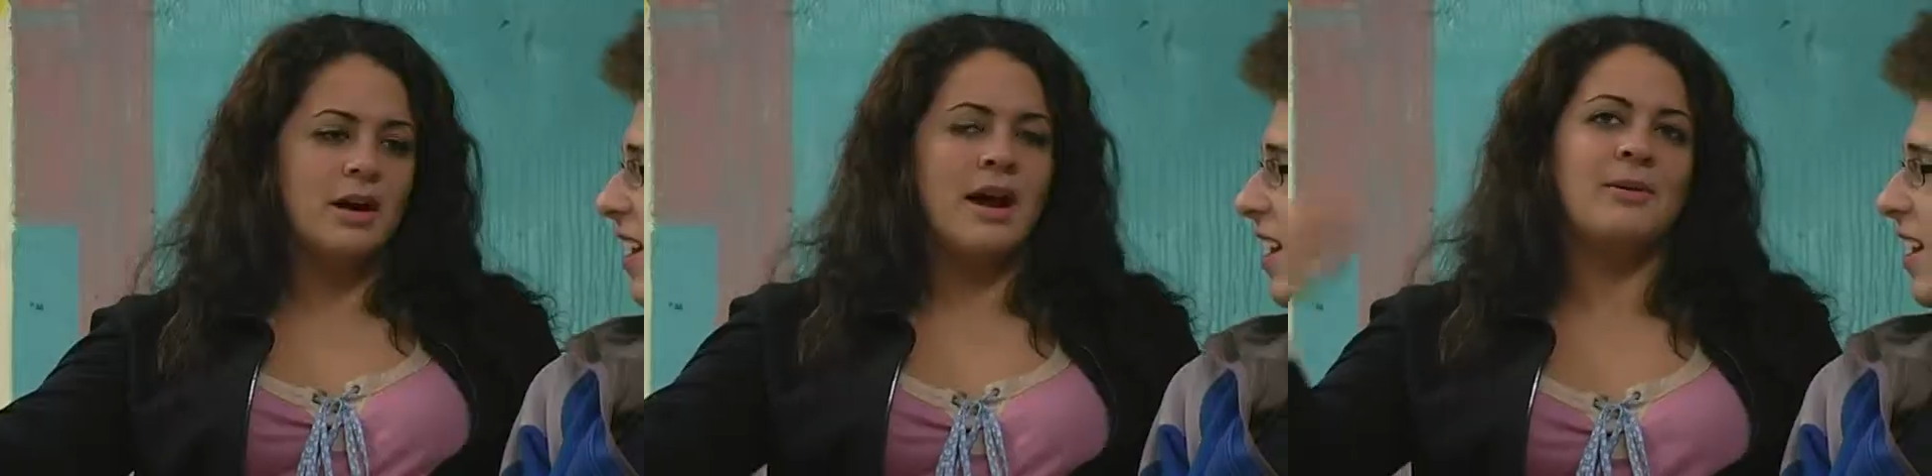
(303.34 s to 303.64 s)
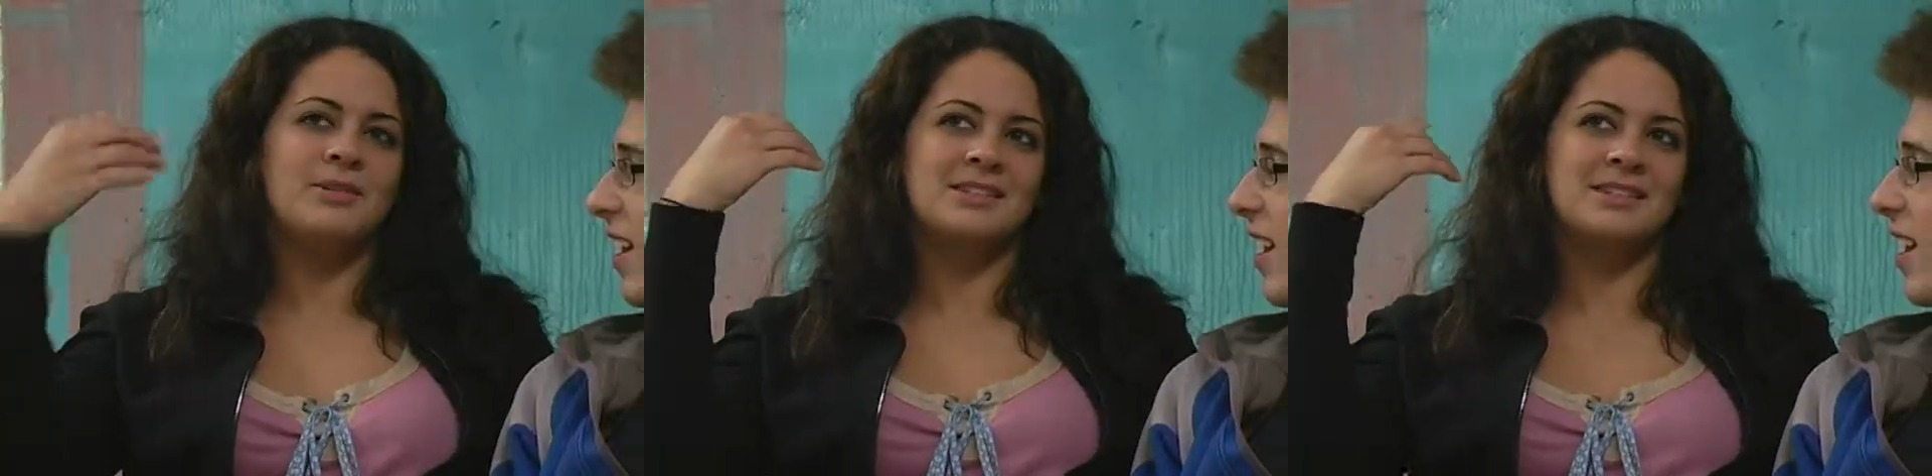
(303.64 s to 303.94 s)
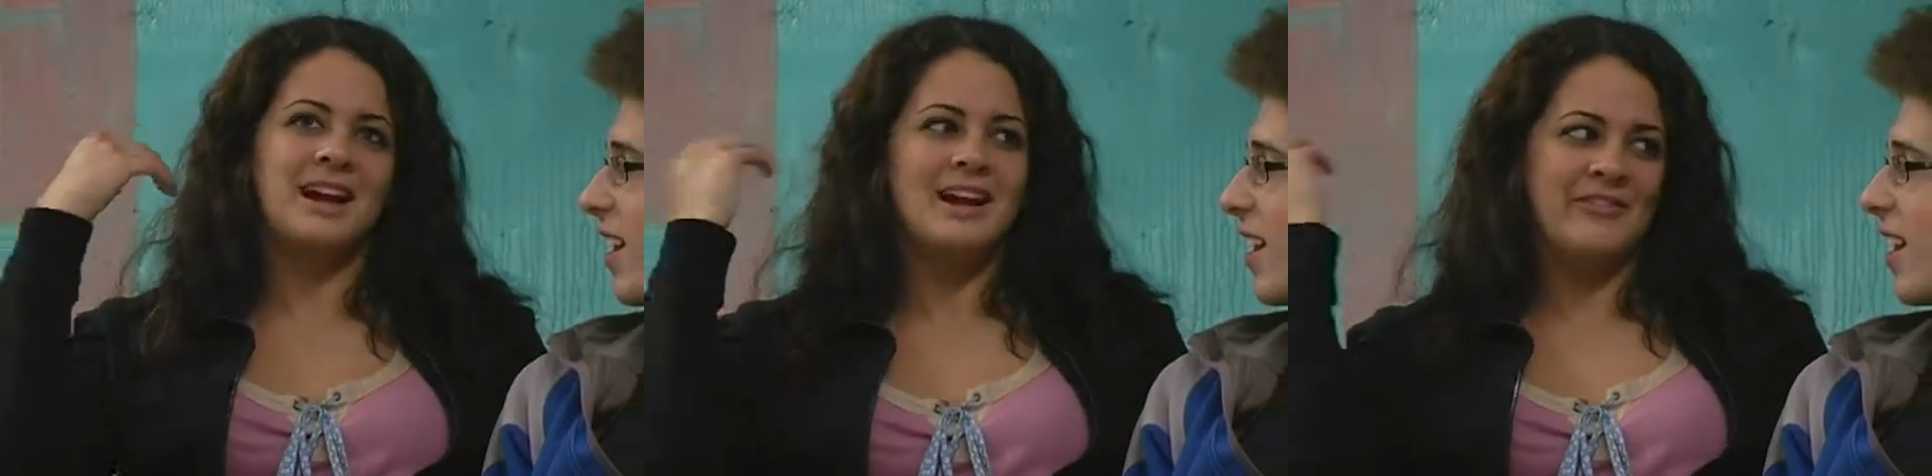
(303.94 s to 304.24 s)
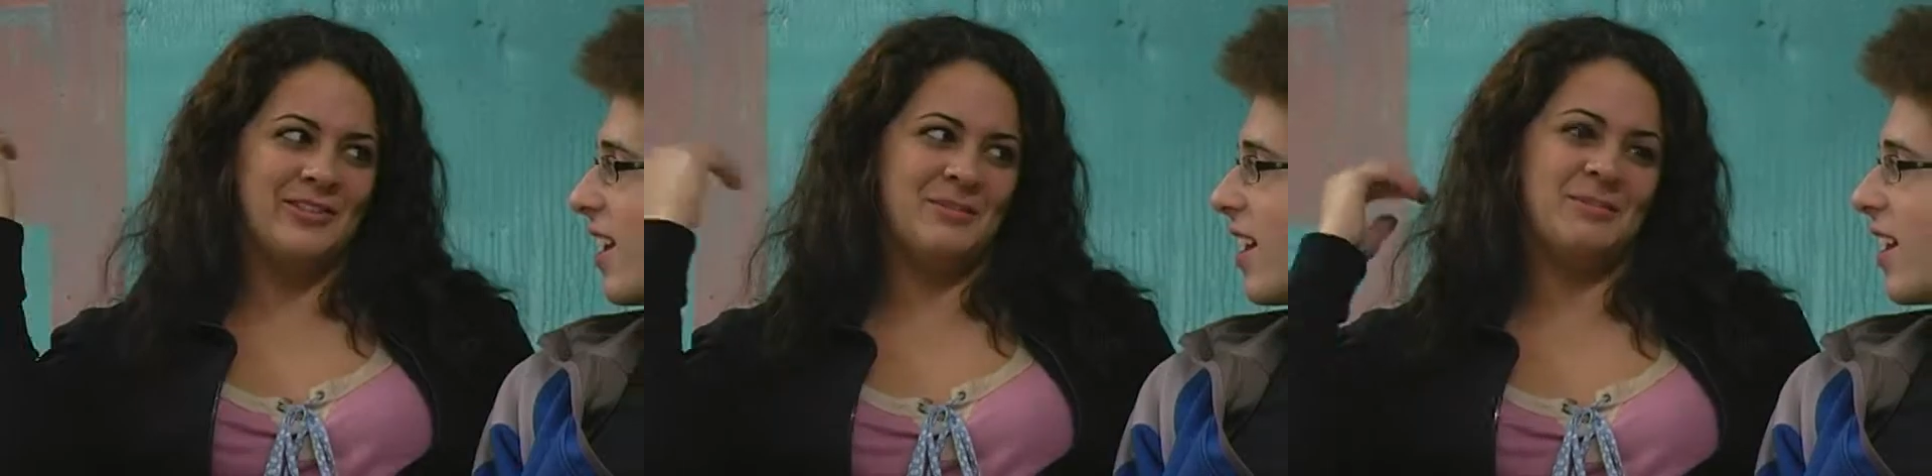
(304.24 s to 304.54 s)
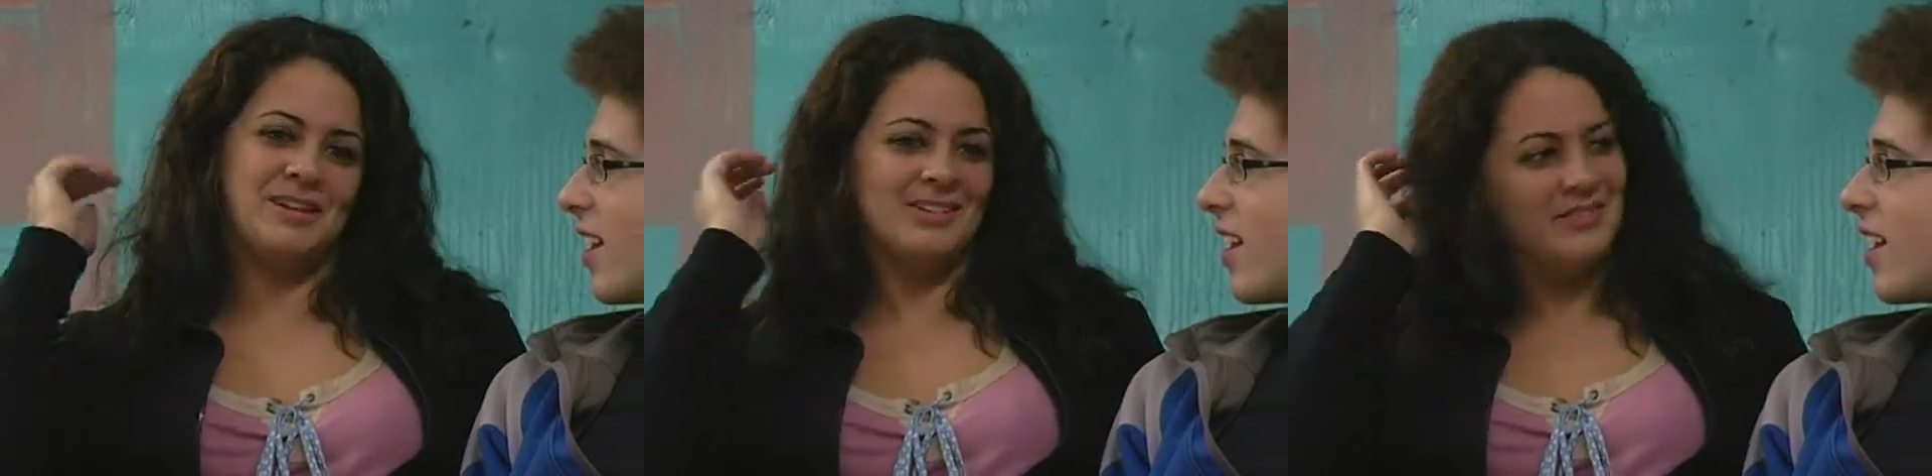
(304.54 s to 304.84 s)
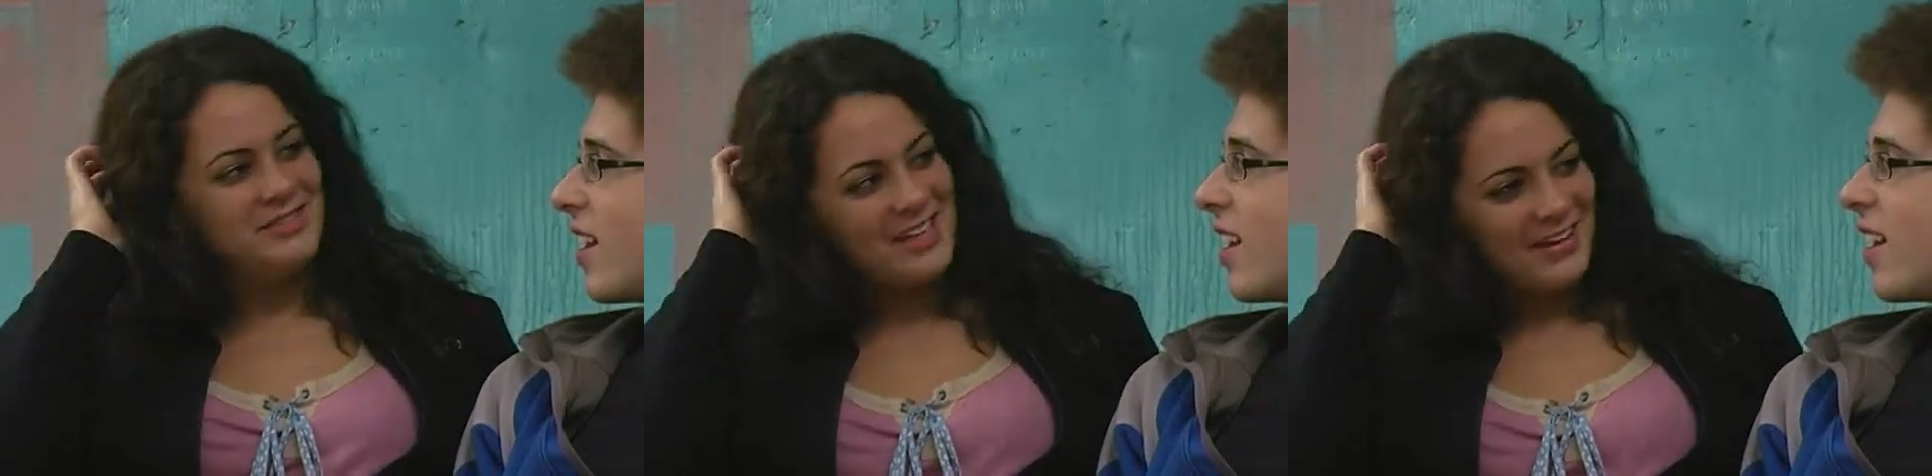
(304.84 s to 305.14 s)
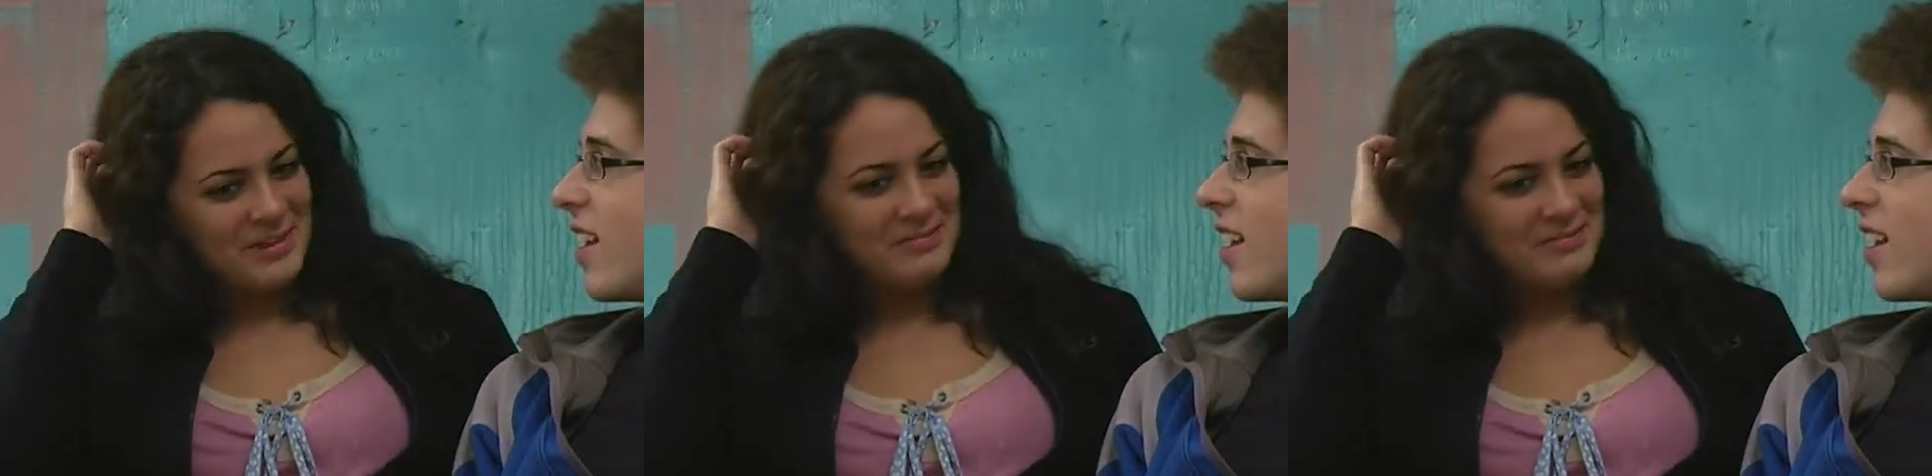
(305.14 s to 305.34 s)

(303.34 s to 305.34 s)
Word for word: I was kind of in the middle of telling